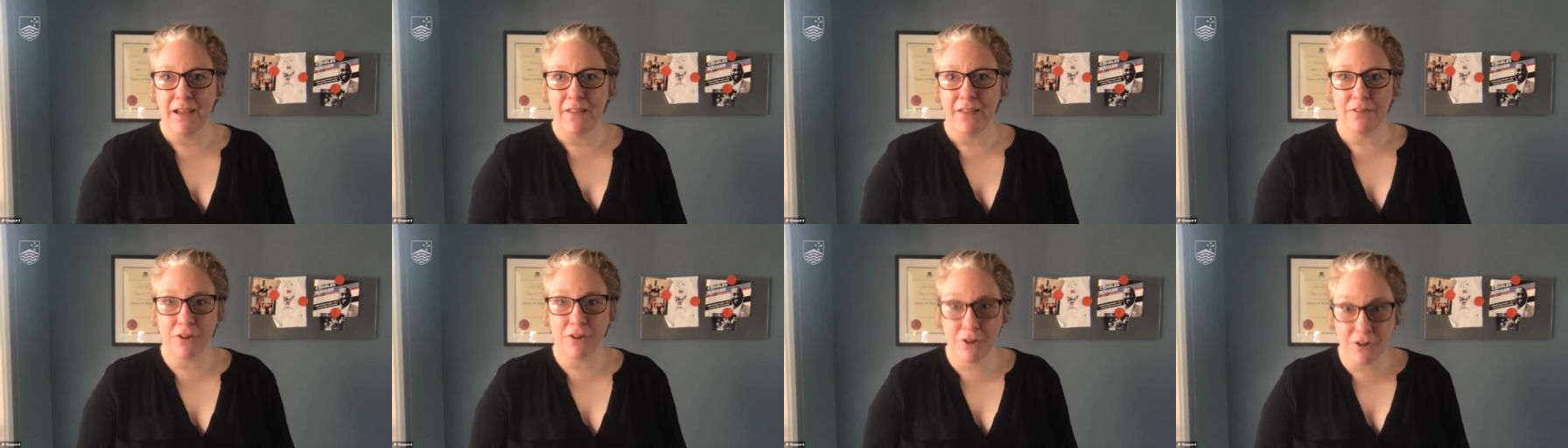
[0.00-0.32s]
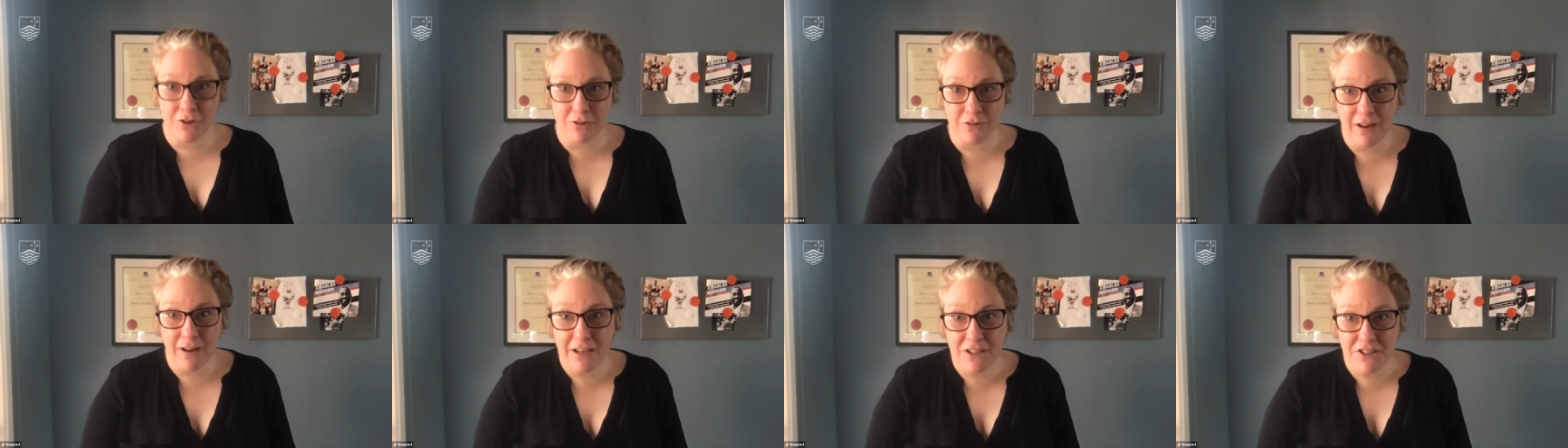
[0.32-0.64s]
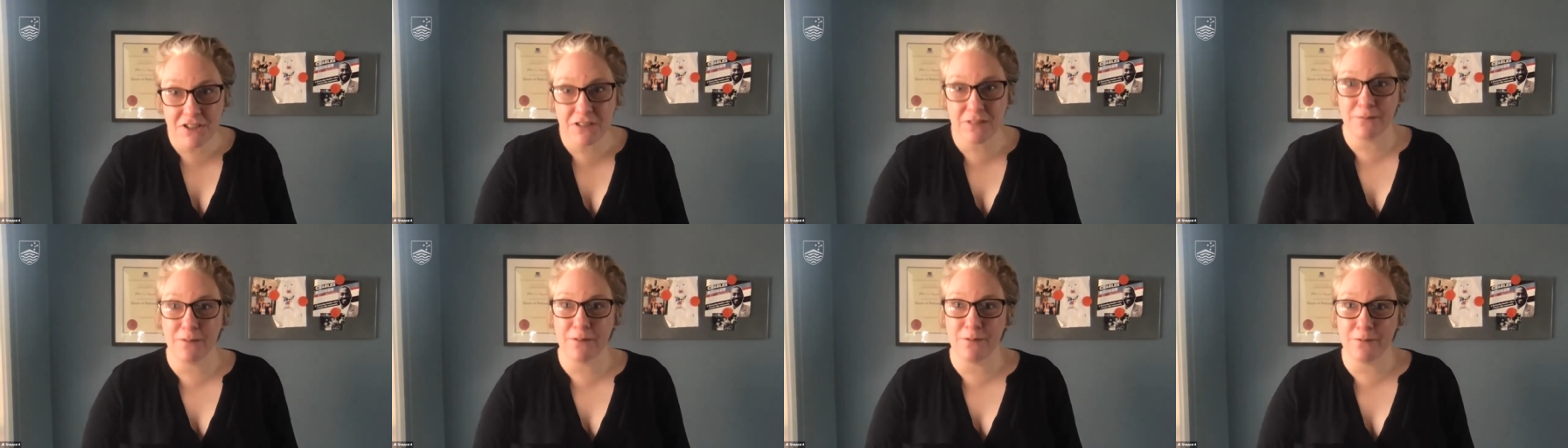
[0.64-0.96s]
the
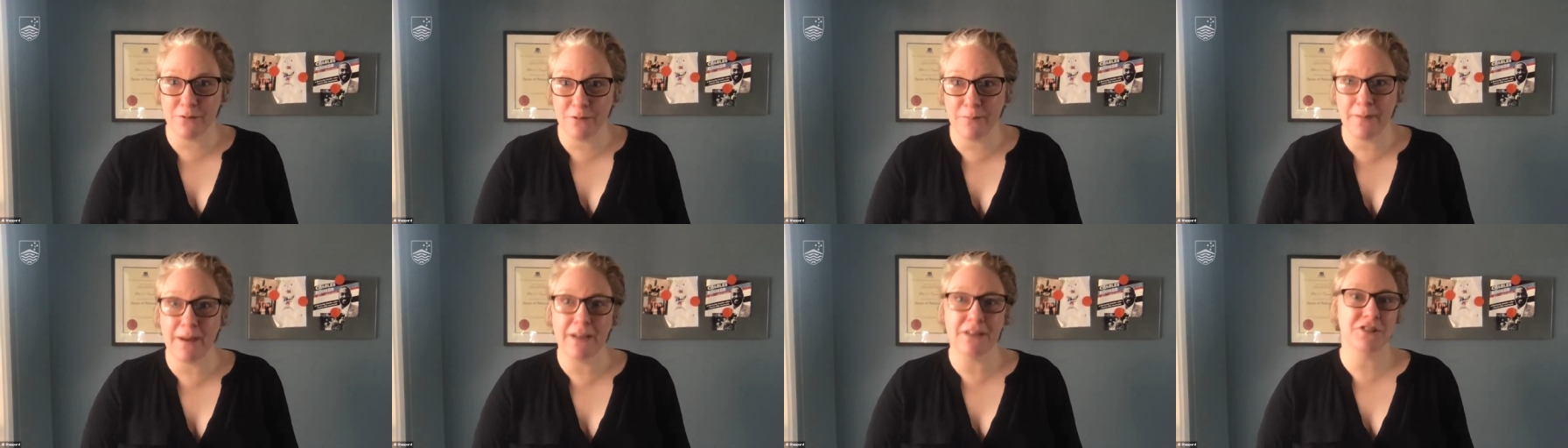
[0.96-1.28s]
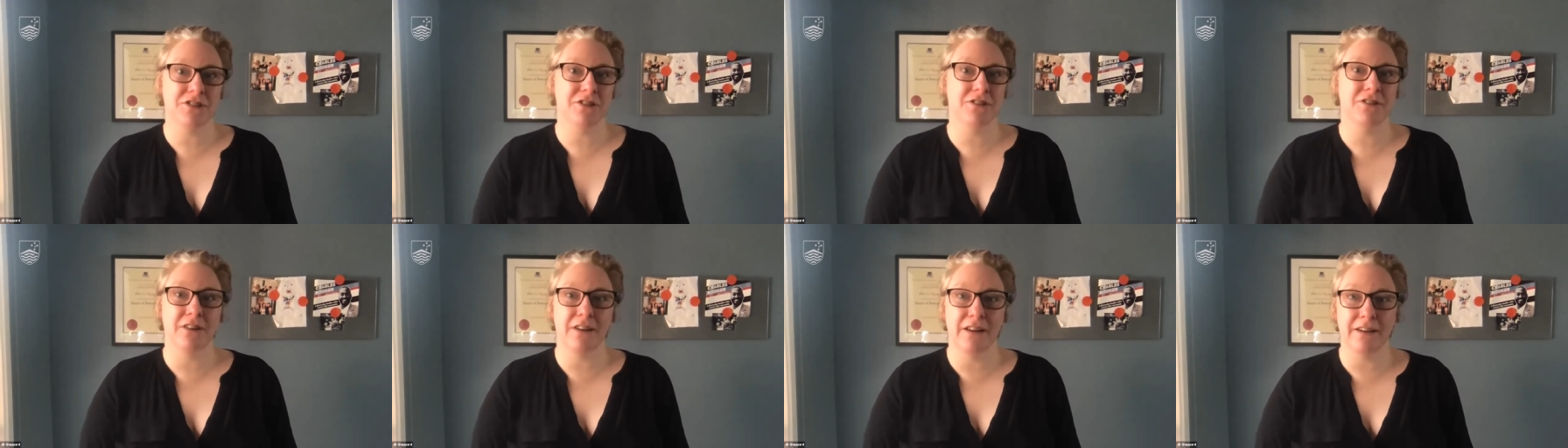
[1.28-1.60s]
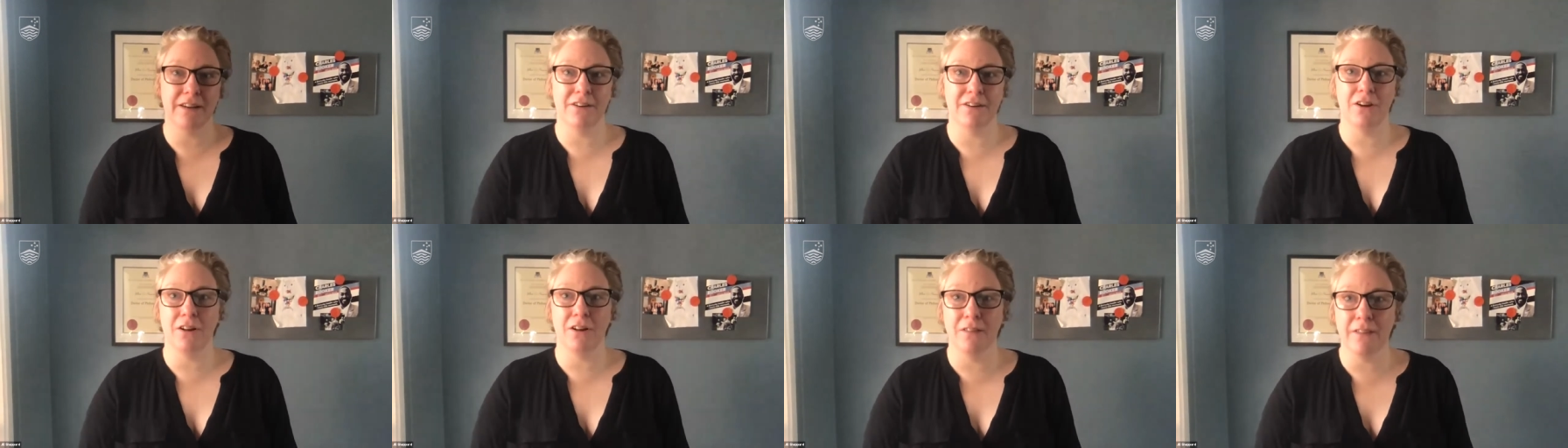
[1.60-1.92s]
curation of information
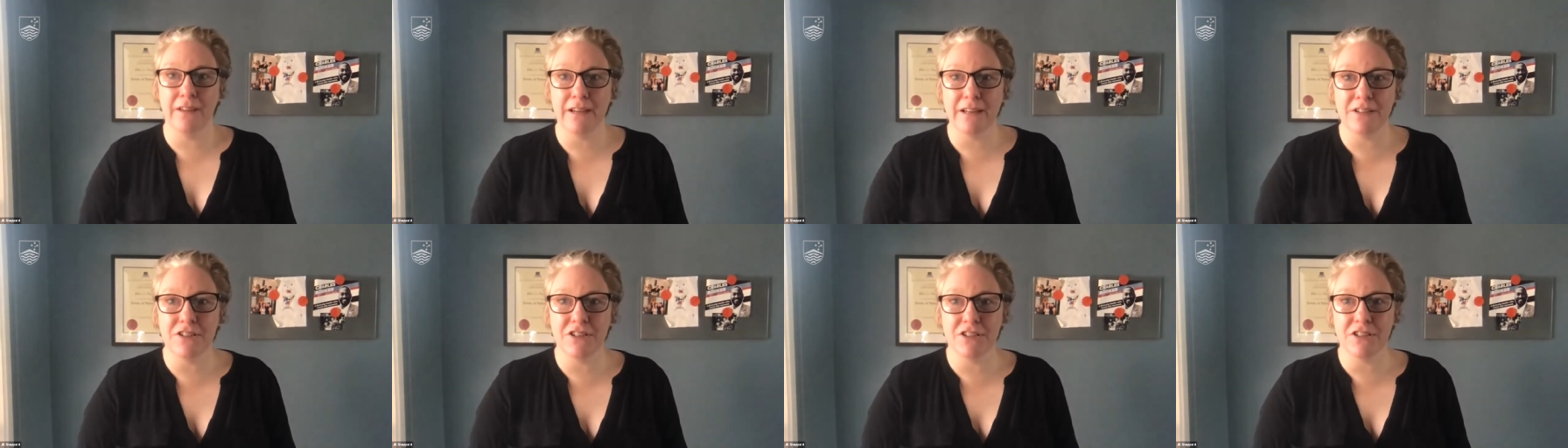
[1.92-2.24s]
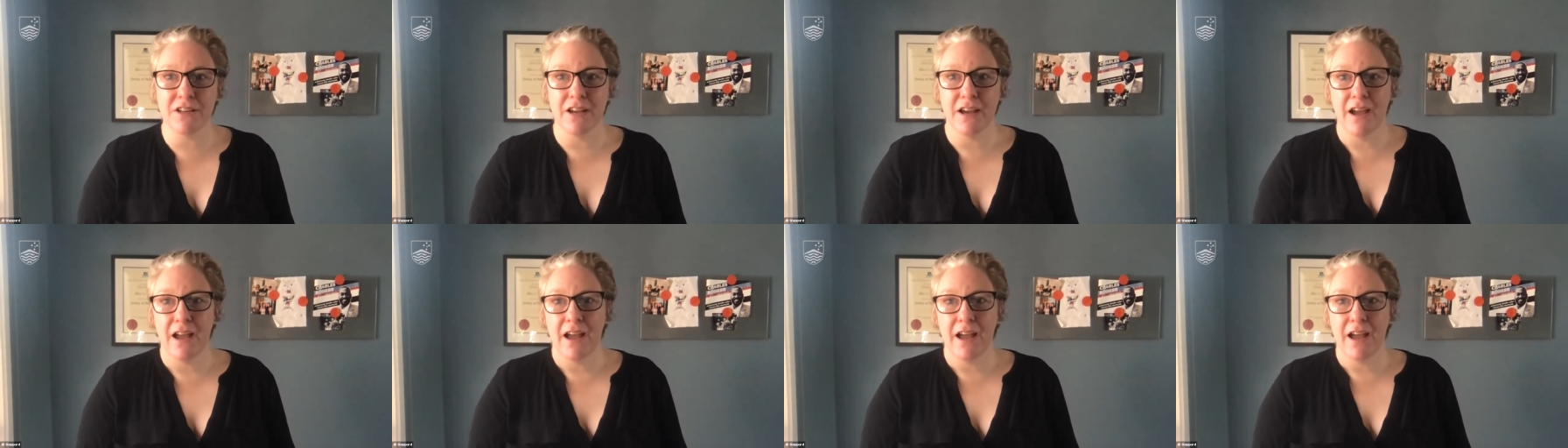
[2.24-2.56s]
and knowledge.